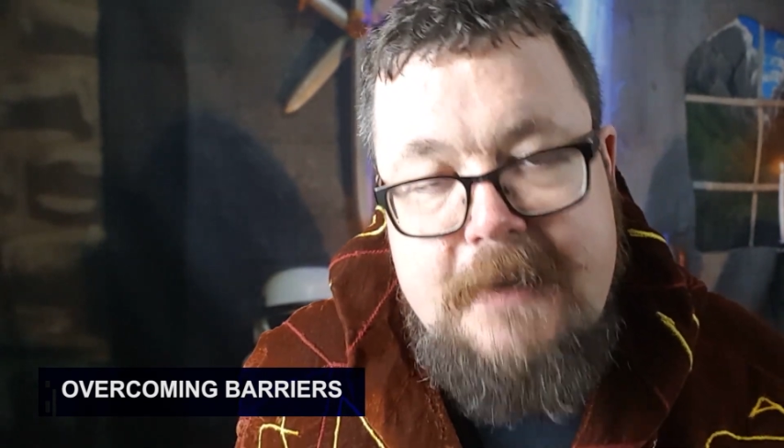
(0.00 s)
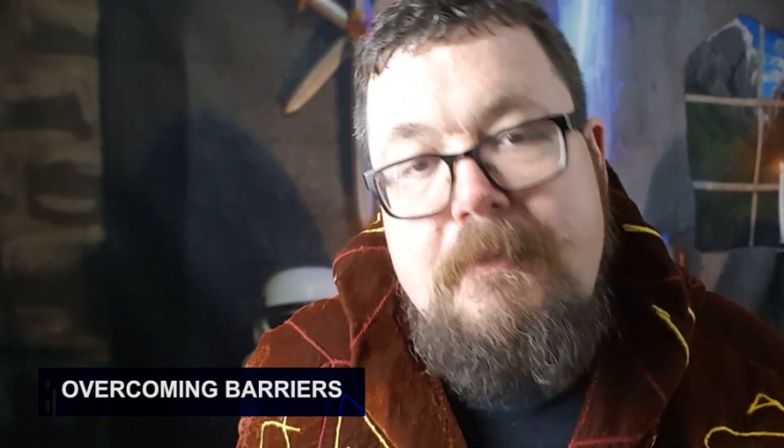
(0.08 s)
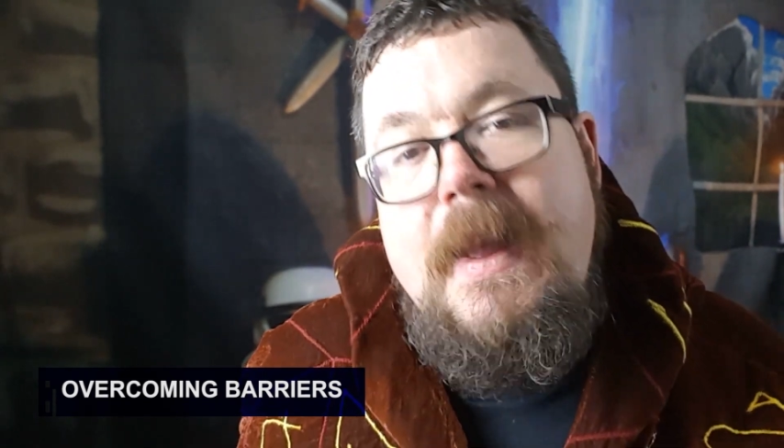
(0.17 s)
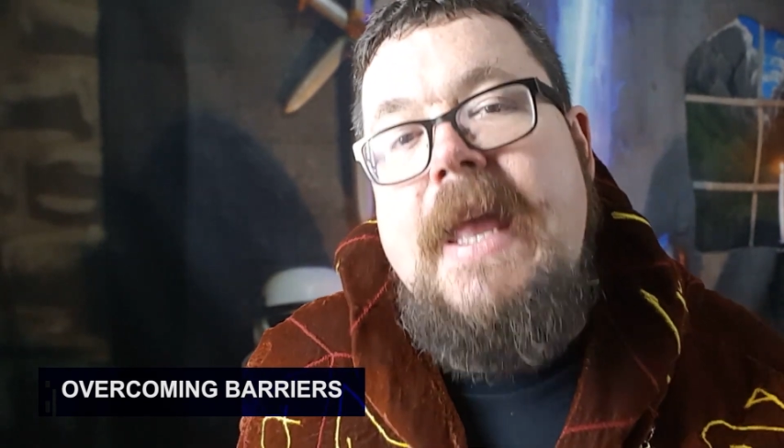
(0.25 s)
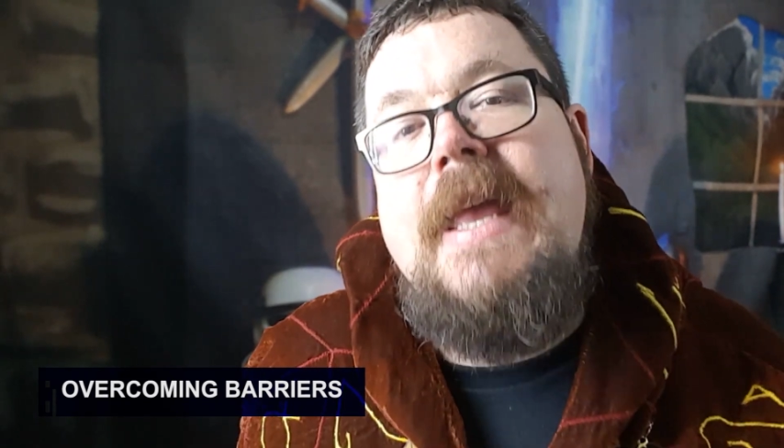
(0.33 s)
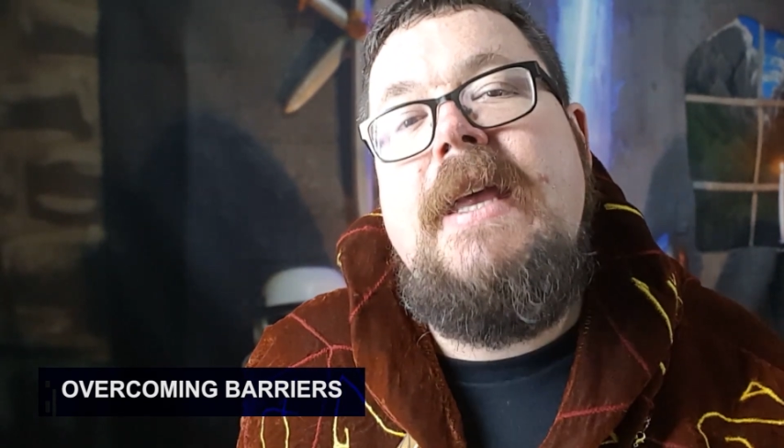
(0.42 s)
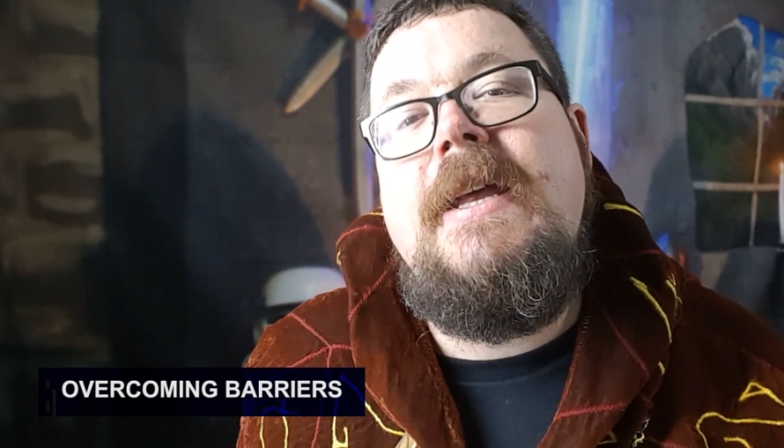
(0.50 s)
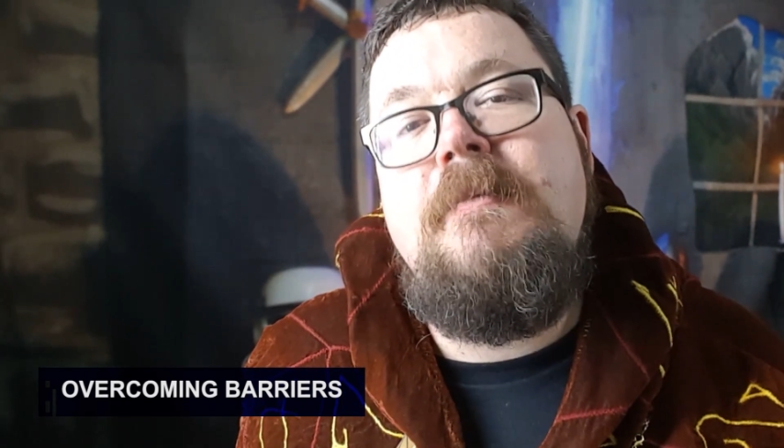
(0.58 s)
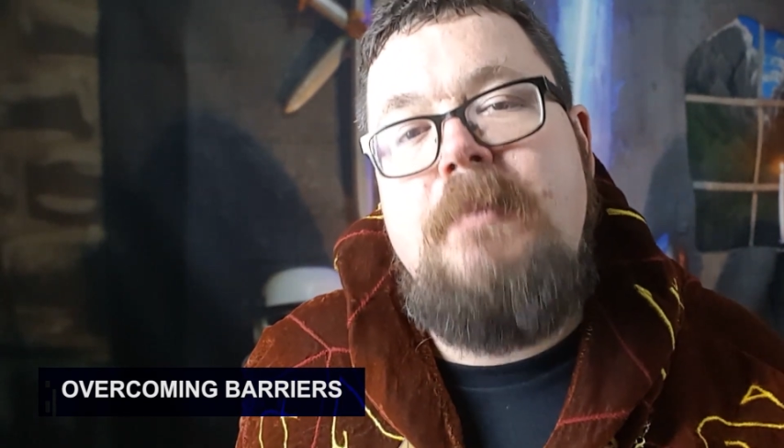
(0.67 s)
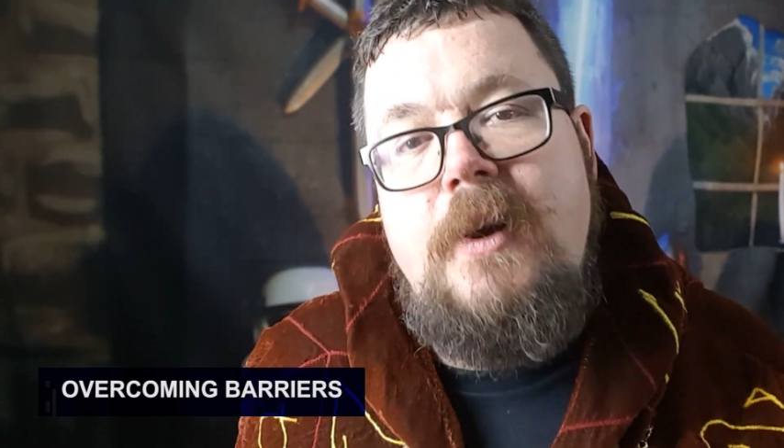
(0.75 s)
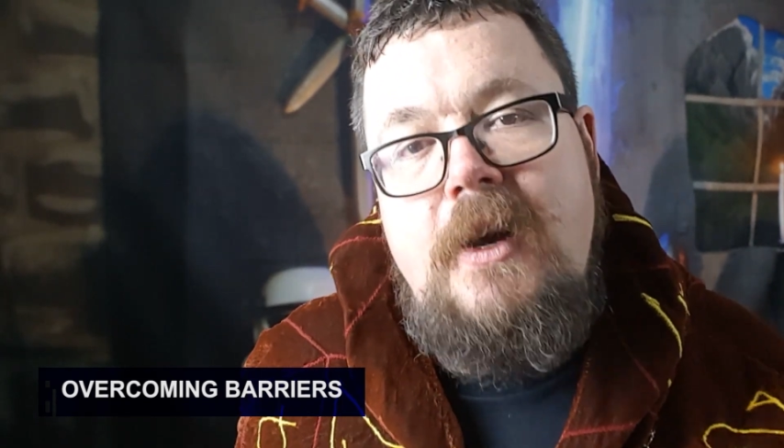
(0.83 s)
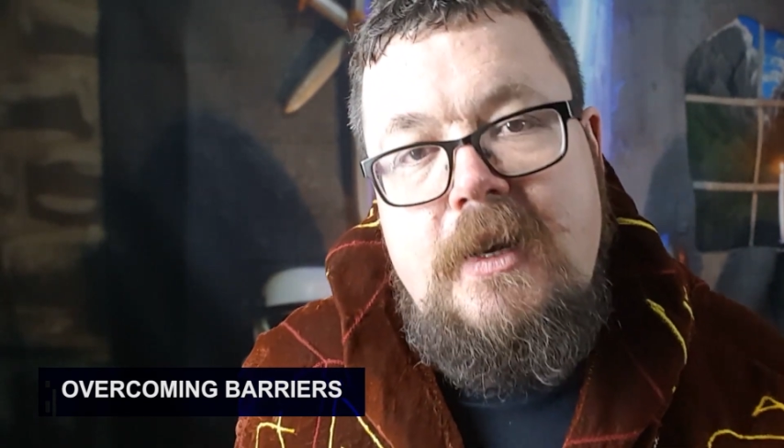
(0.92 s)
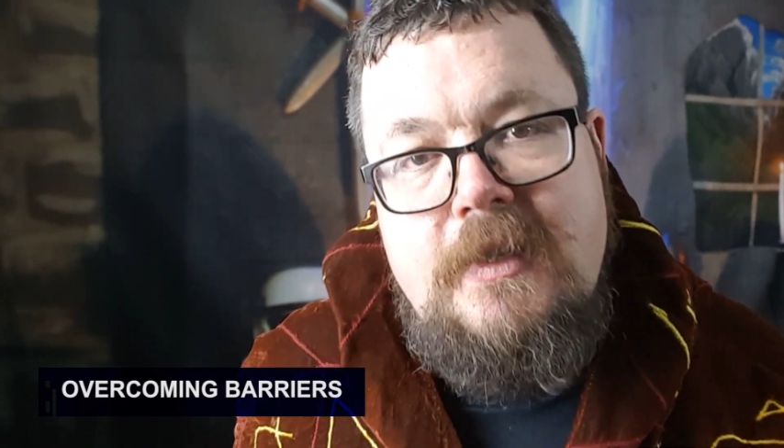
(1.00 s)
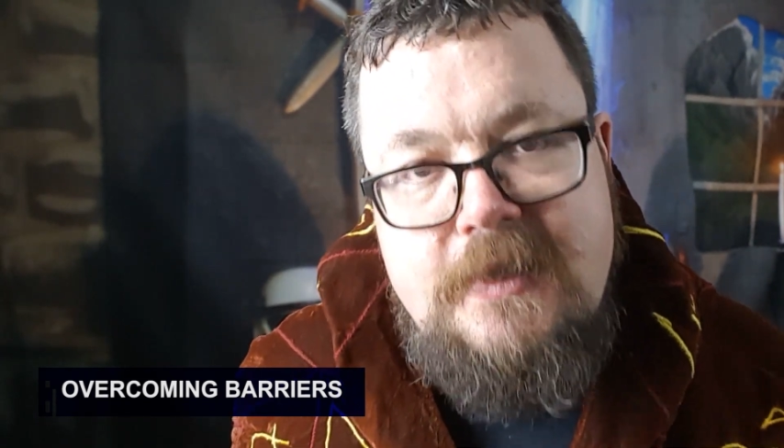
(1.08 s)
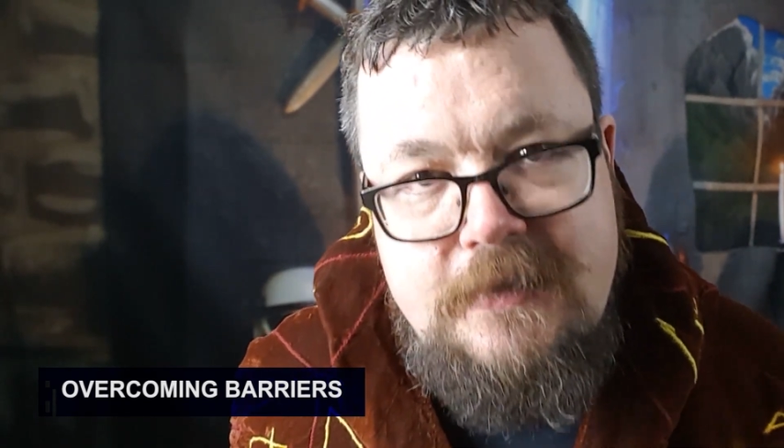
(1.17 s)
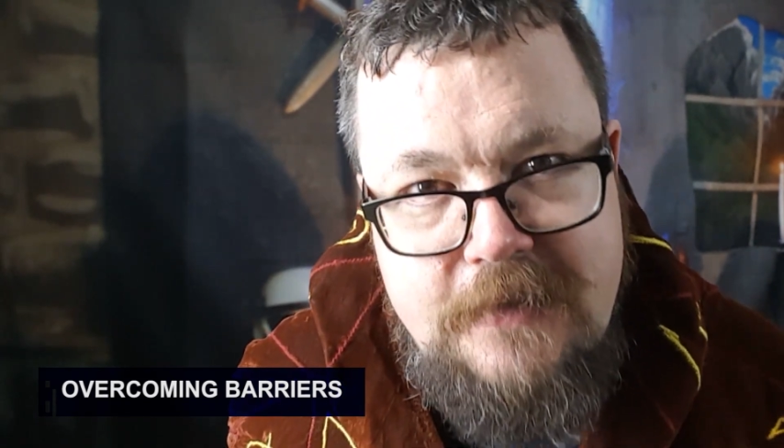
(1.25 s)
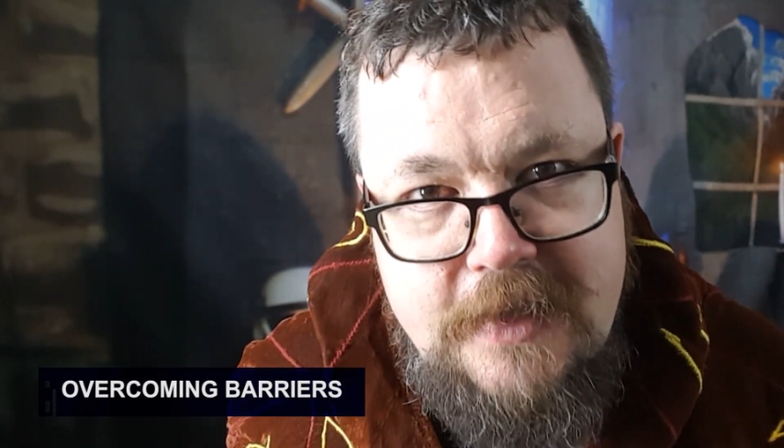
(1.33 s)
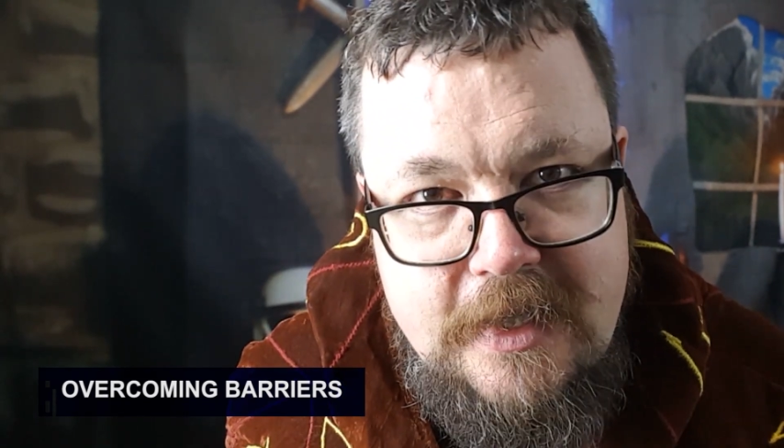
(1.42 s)
Make it part
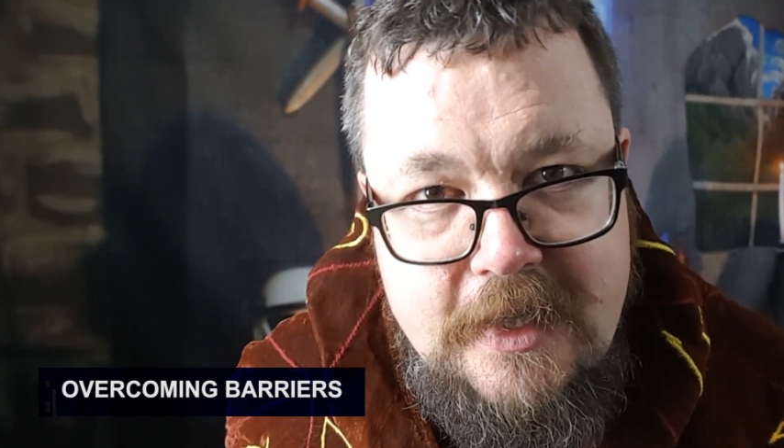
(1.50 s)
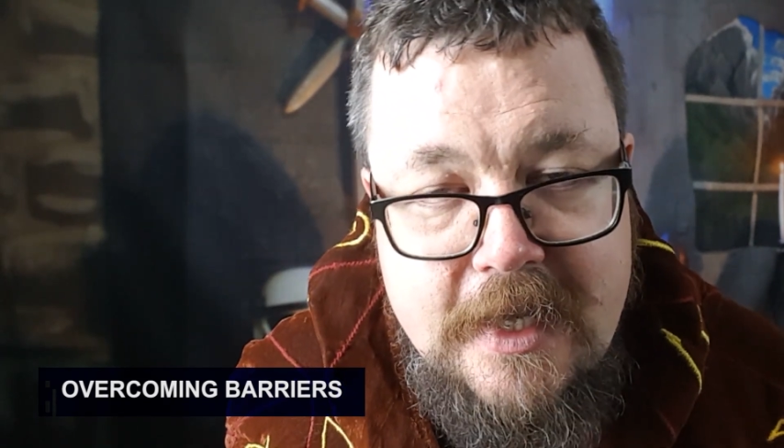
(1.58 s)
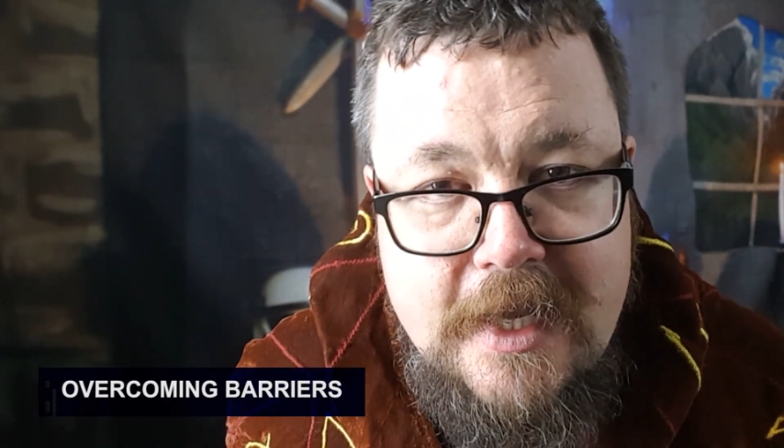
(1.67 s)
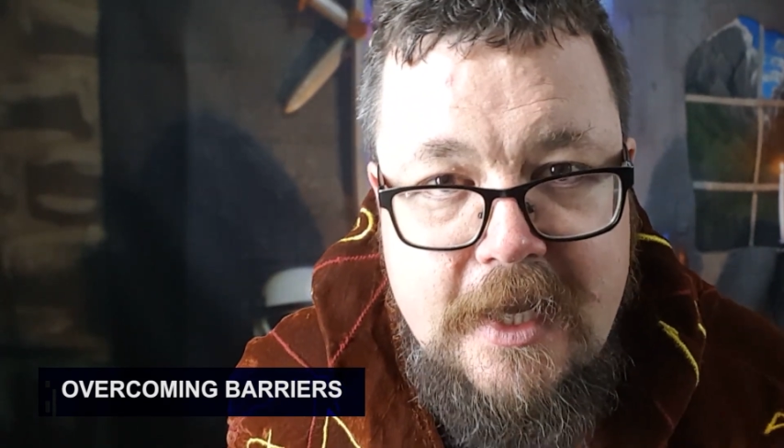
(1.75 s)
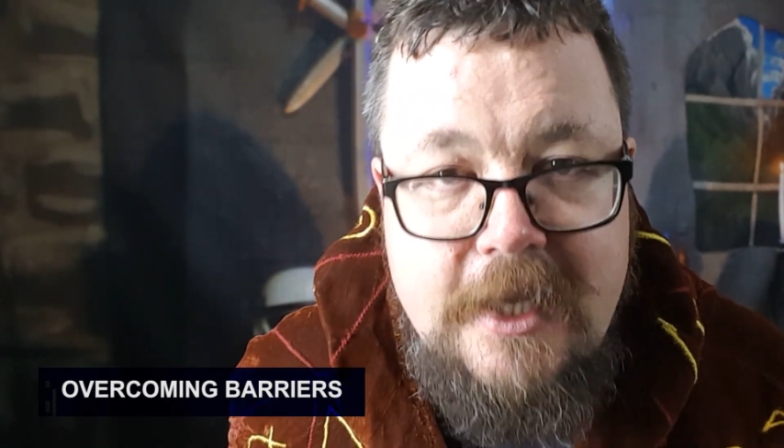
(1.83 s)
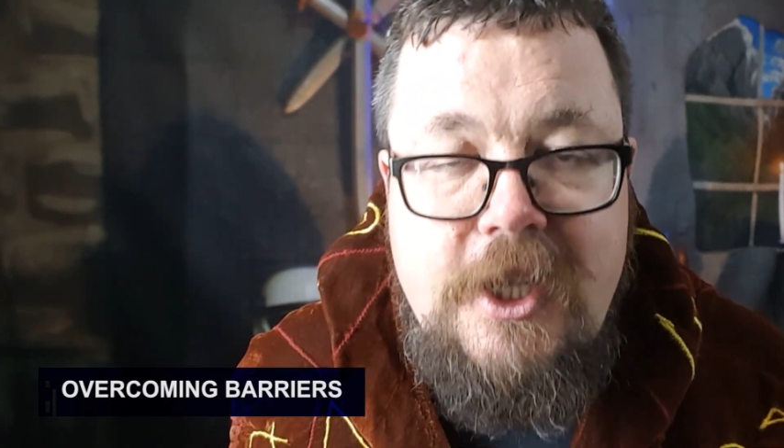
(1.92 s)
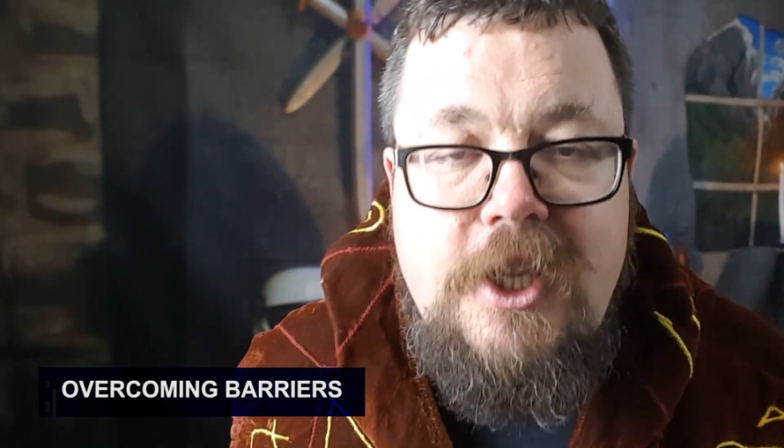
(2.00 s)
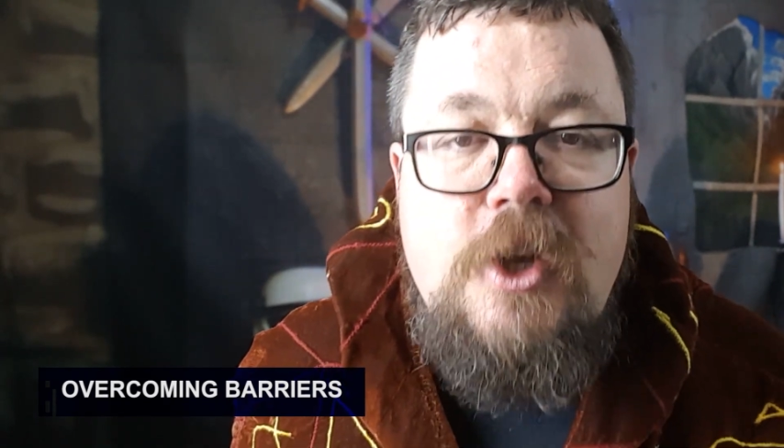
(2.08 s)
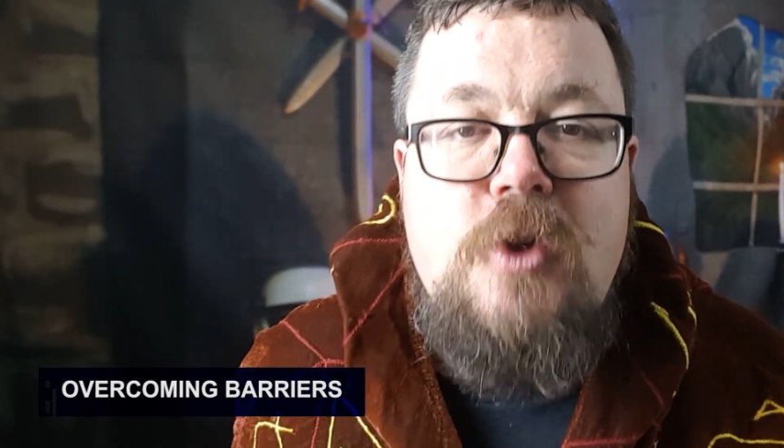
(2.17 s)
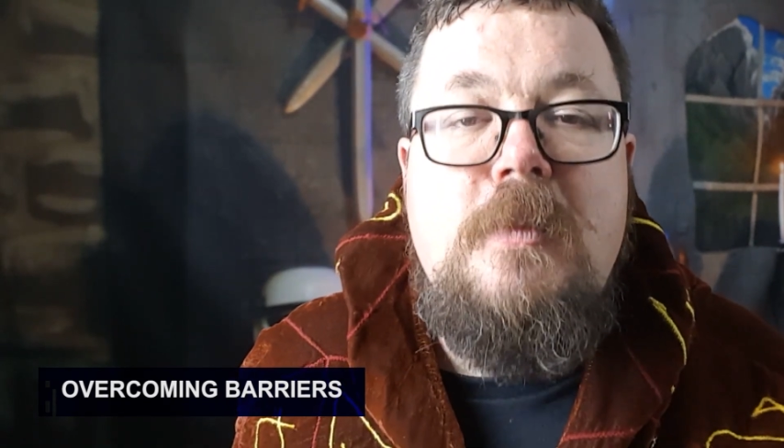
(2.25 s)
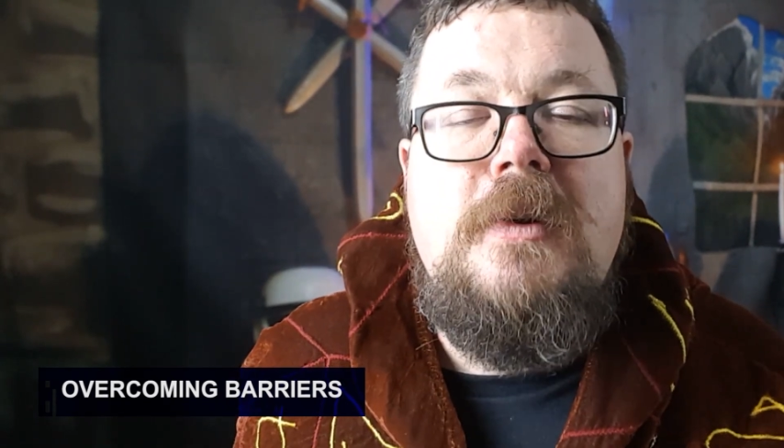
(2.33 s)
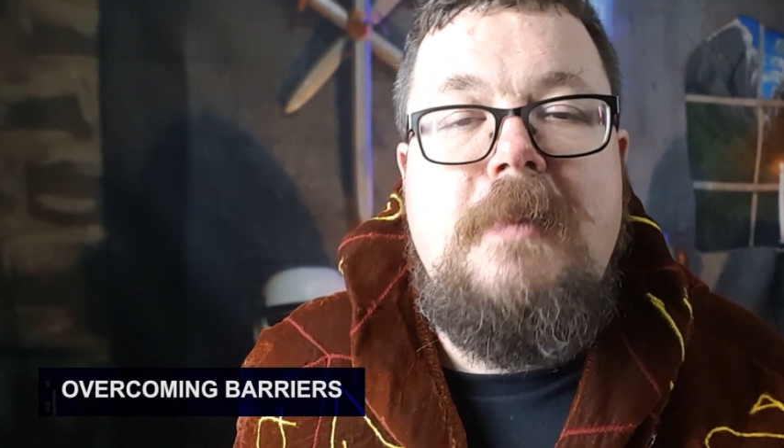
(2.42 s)
of the humor.